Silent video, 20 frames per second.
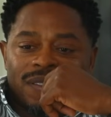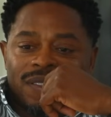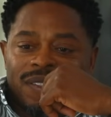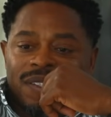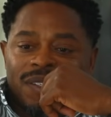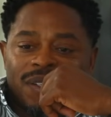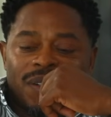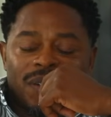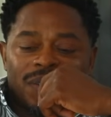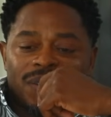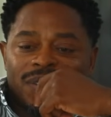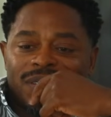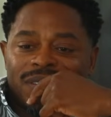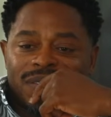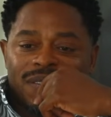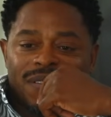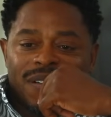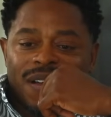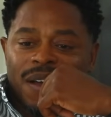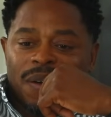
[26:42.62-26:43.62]
you know,
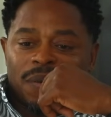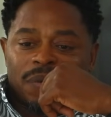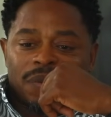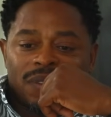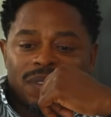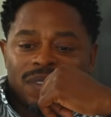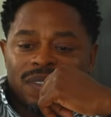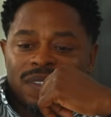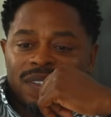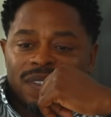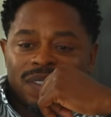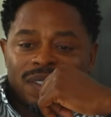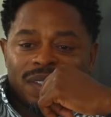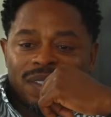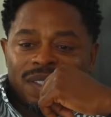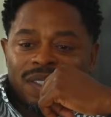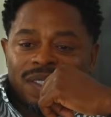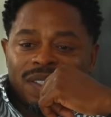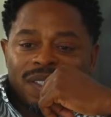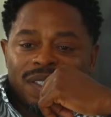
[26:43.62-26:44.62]
I was
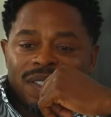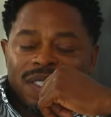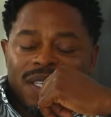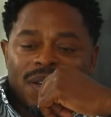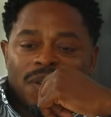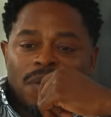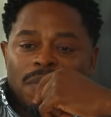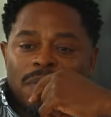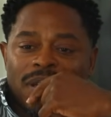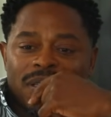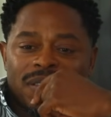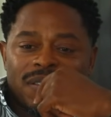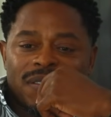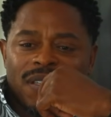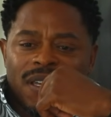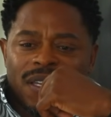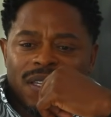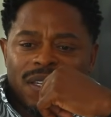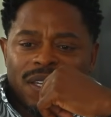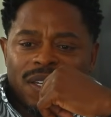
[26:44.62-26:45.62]
think on my
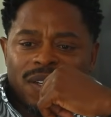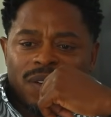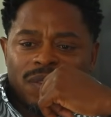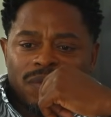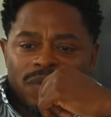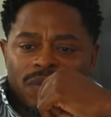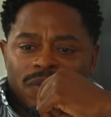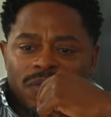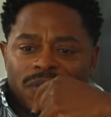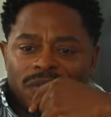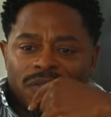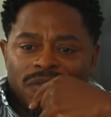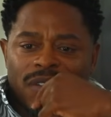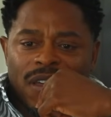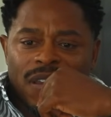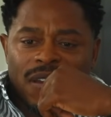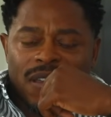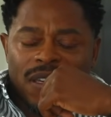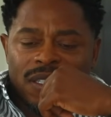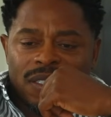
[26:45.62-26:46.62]
second interview for
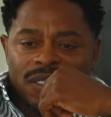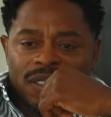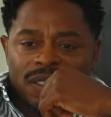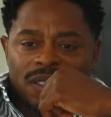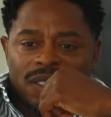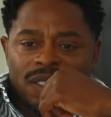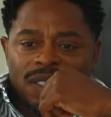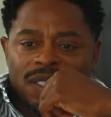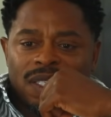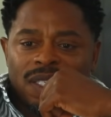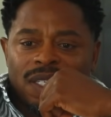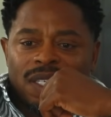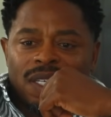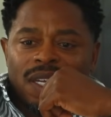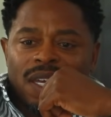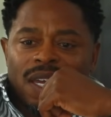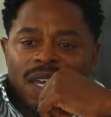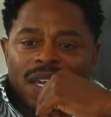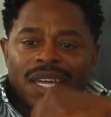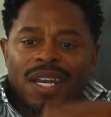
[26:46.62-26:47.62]
FedEx
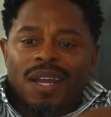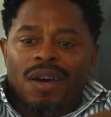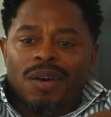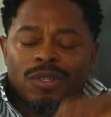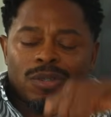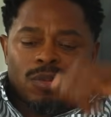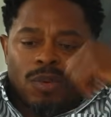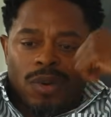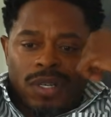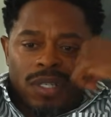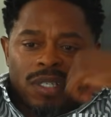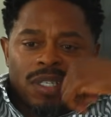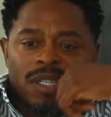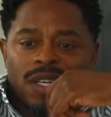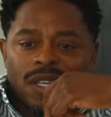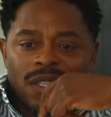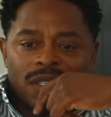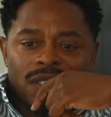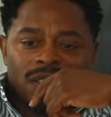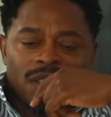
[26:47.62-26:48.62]
and I was working
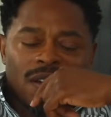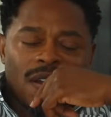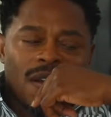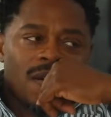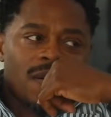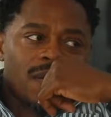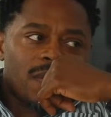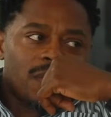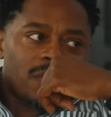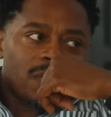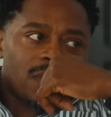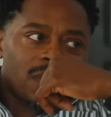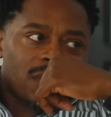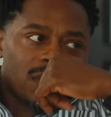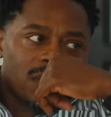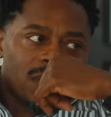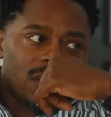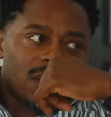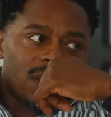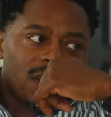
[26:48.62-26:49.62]
another job.
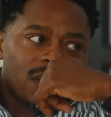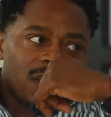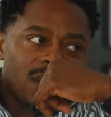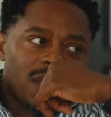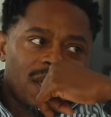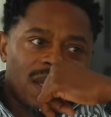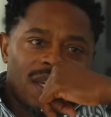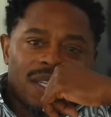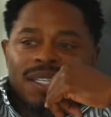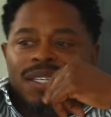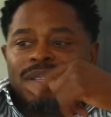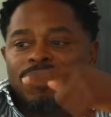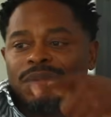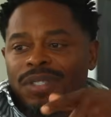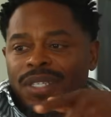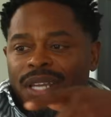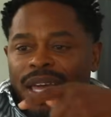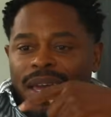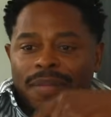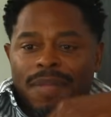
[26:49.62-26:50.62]
And he
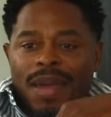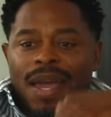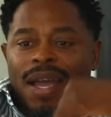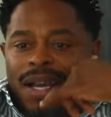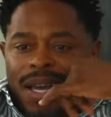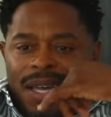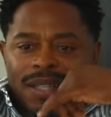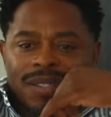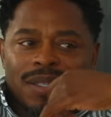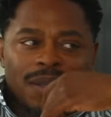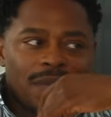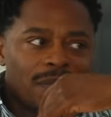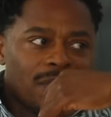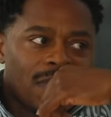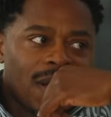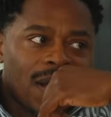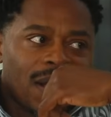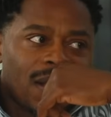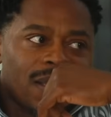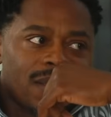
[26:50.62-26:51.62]
was like, "Man, I got
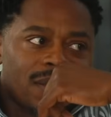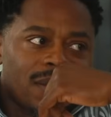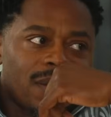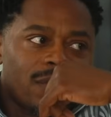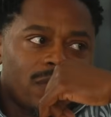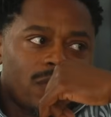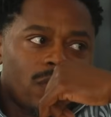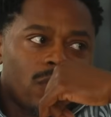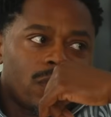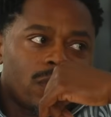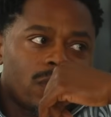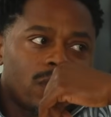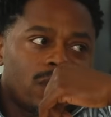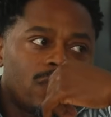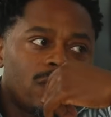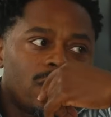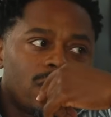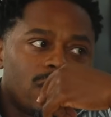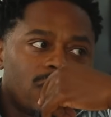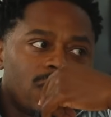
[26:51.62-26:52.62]
something for you."
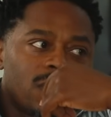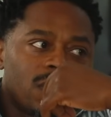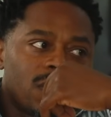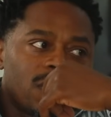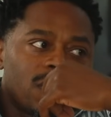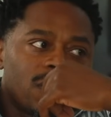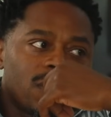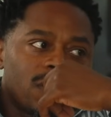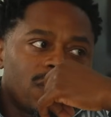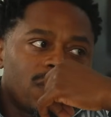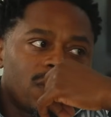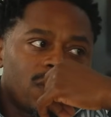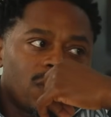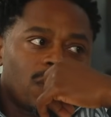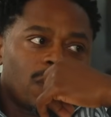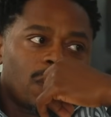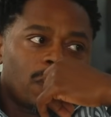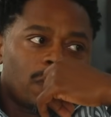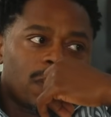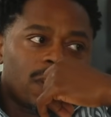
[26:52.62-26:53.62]
You
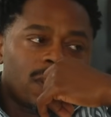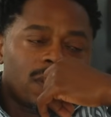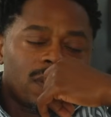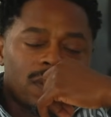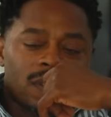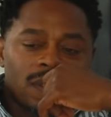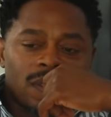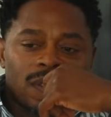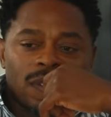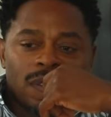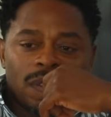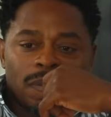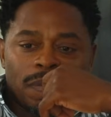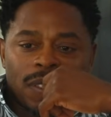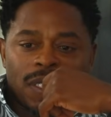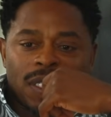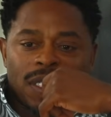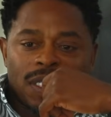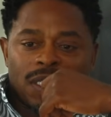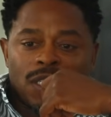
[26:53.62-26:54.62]
know what I mean?
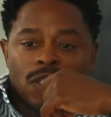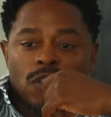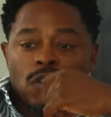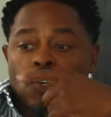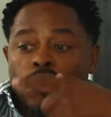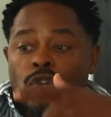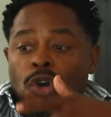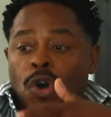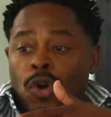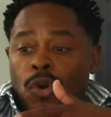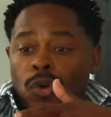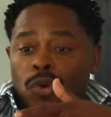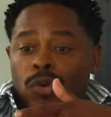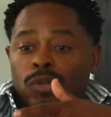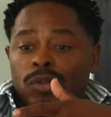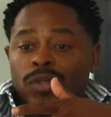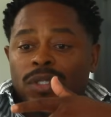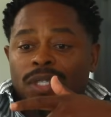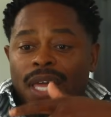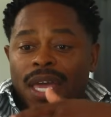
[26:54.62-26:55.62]
Because he
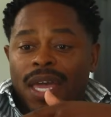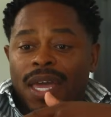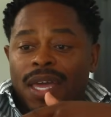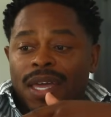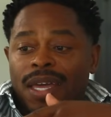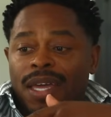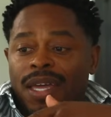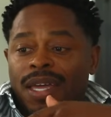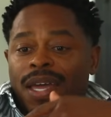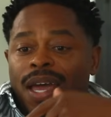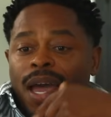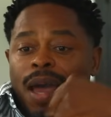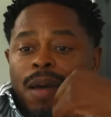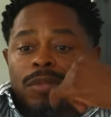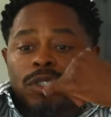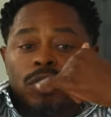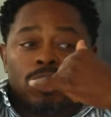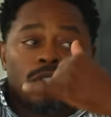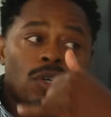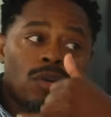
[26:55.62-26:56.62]
knows that
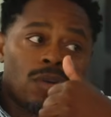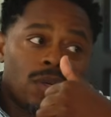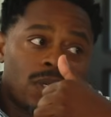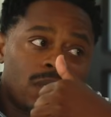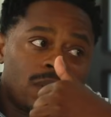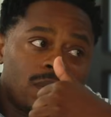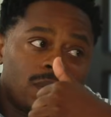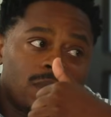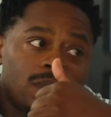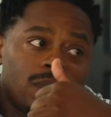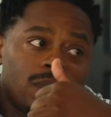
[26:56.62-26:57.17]
I'ma show up